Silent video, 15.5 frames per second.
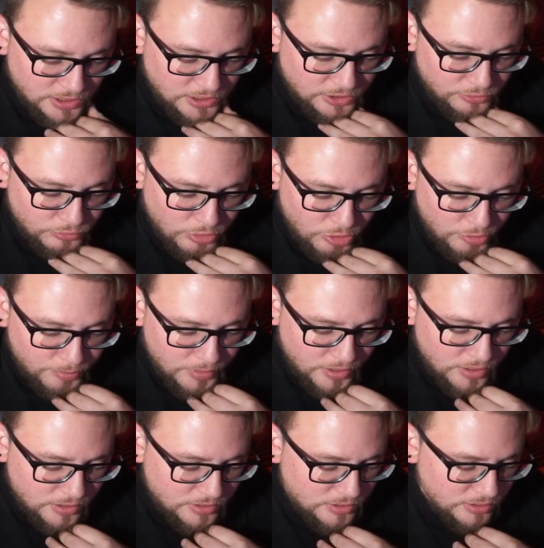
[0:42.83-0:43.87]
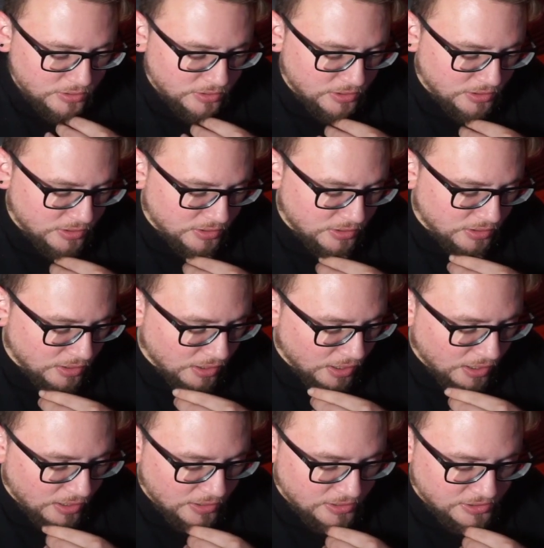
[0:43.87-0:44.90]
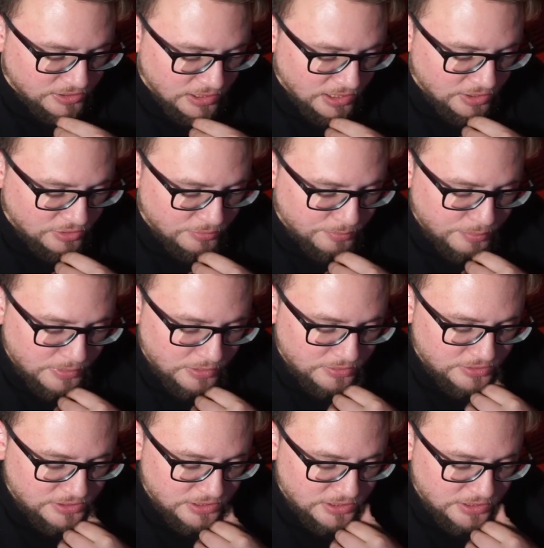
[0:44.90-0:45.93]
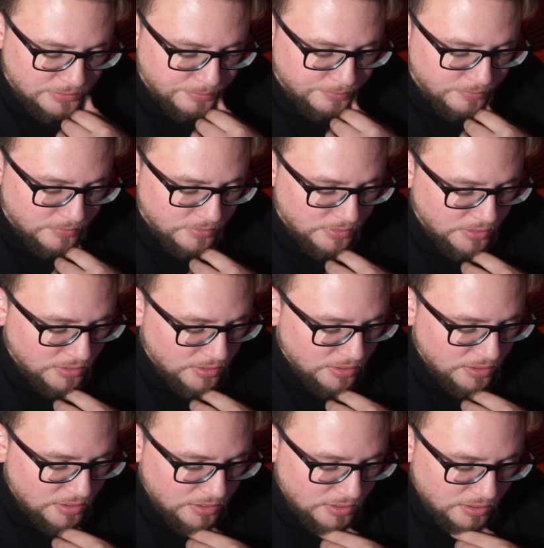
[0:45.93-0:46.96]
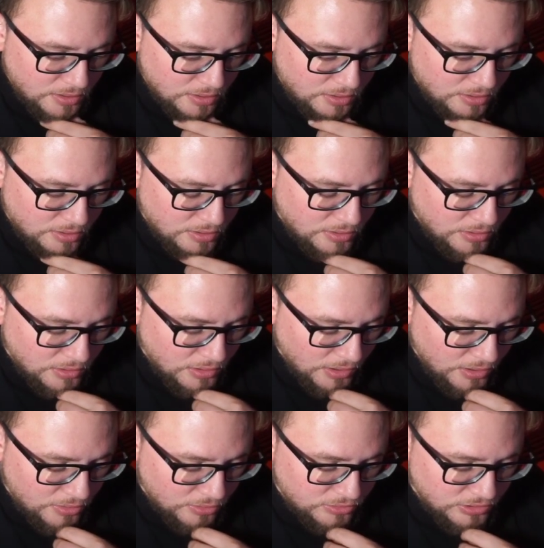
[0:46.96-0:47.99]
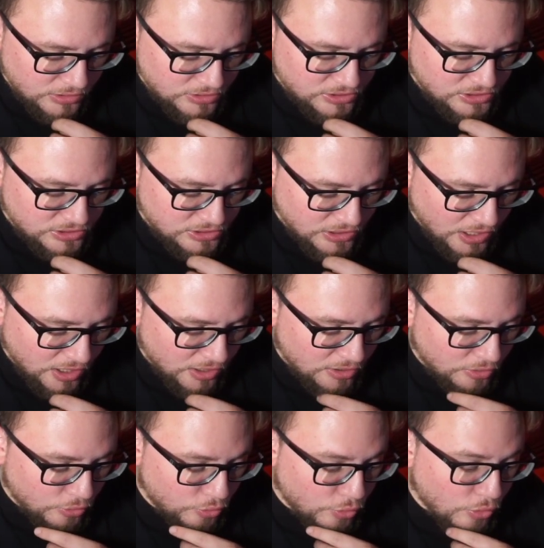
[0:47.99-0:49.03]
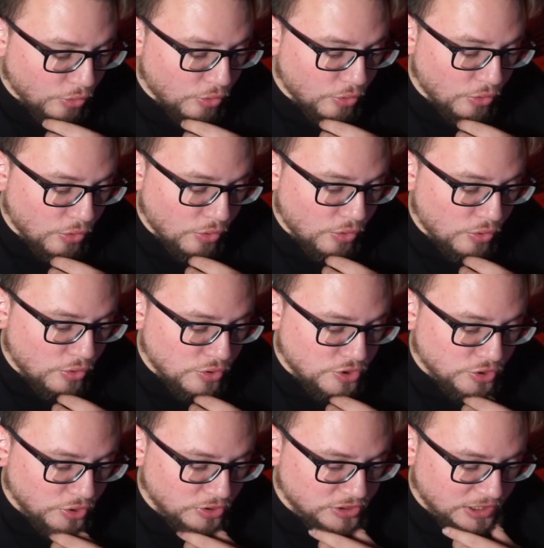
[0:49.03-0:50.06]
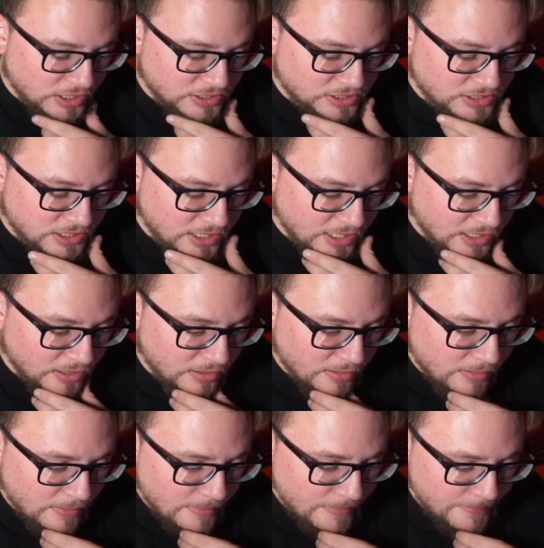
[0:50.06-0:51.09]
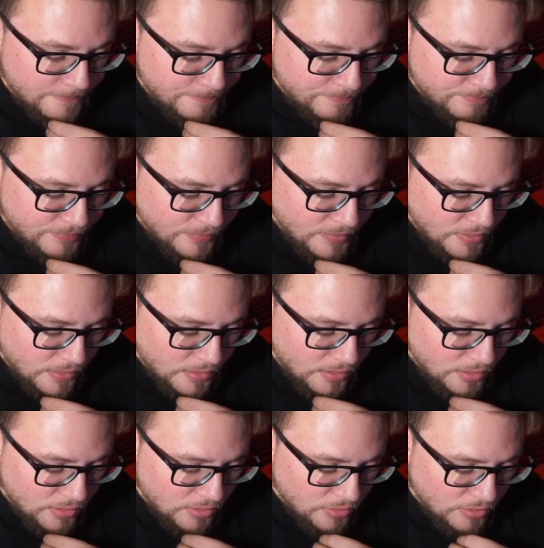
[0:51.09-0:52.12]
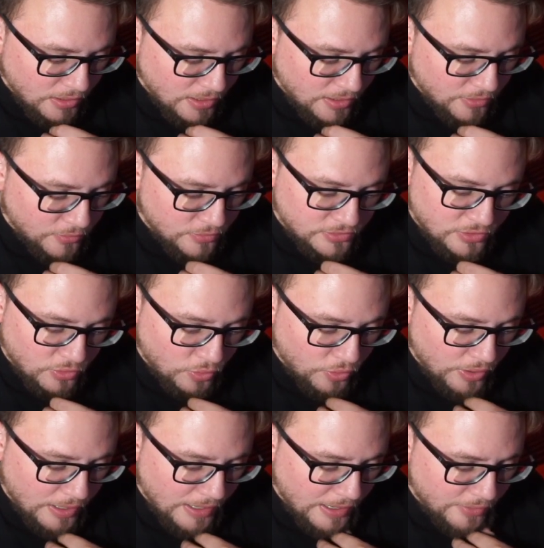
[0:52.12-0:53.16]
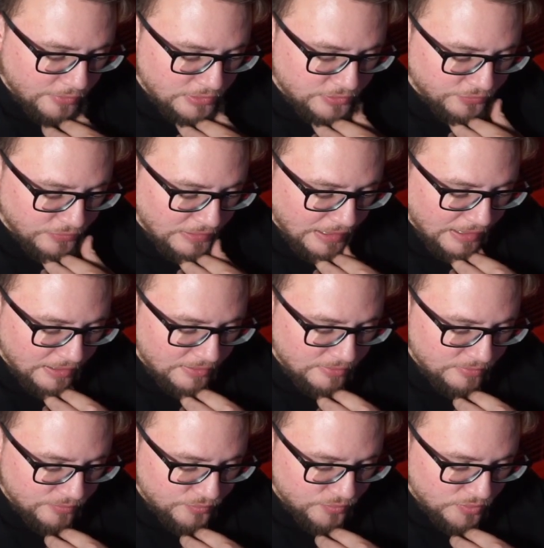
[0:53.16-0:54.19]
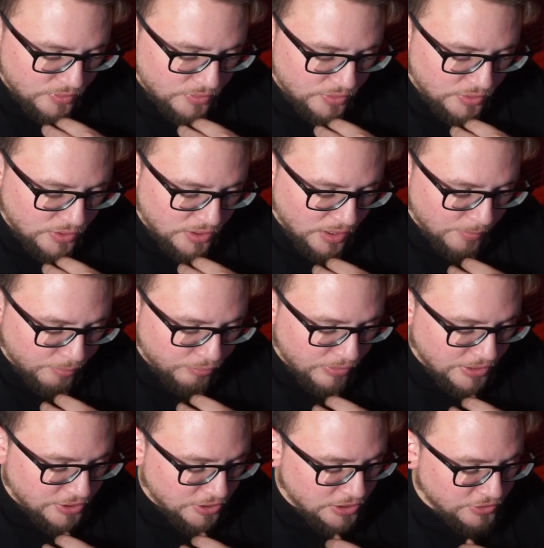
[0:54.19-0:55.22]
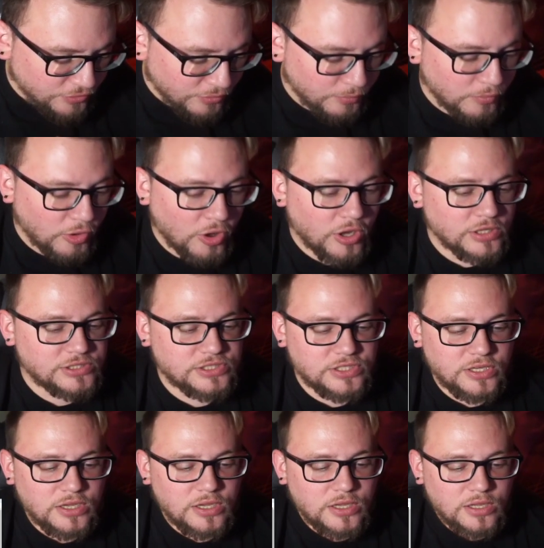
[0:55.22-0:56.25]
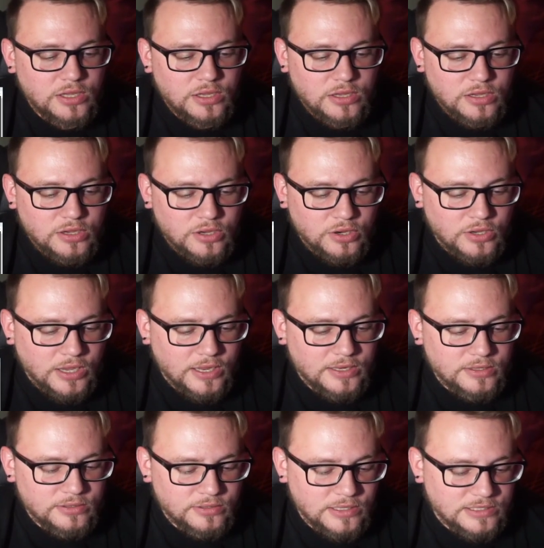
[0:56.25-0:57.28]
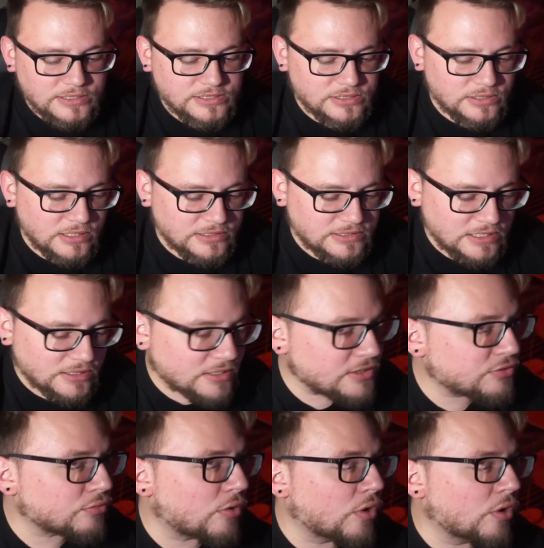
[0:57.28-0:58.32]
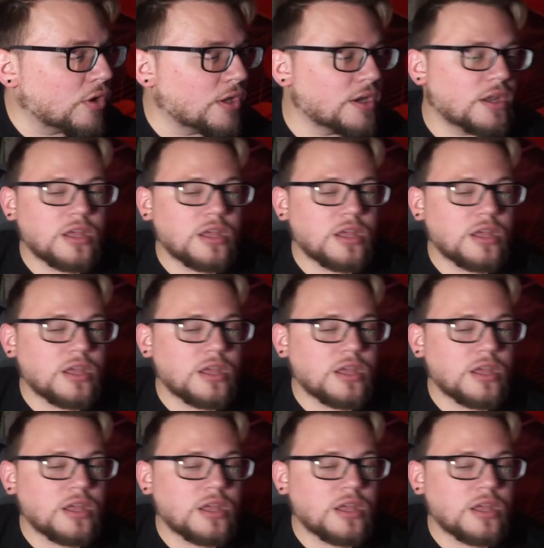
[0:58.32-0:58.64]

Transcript: Roebuck, Cassandra Pearson. All right, looks like a solid, George Garcia. Okay, or is it Jorge? I always forget. I'm pretty sure he's from Lost. Okay, let's get this rolling.